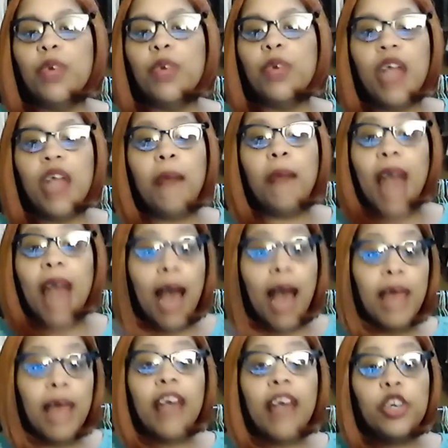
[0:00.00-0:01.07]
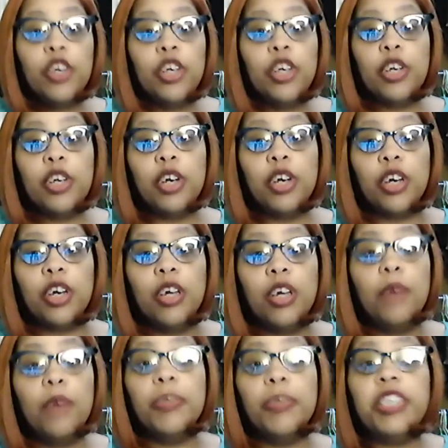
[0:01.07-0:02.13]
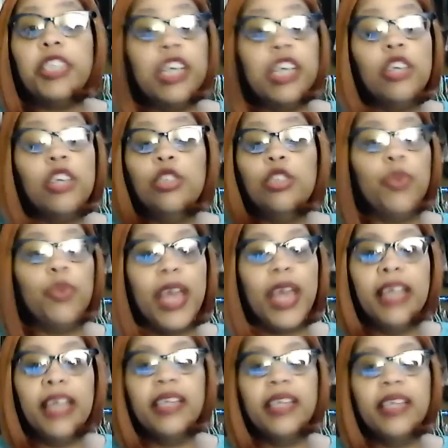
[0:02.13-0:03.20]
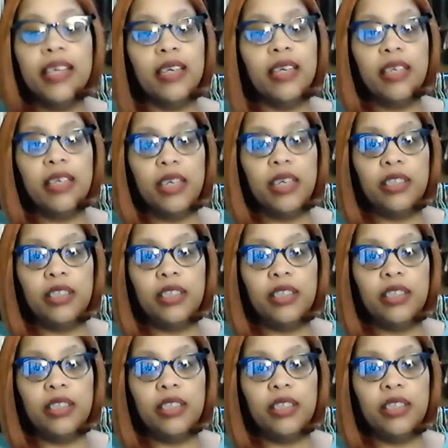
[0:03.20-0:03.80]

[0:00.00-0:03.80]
I mean, I'm not a good cook, but she couldn't do anything in the kitchen.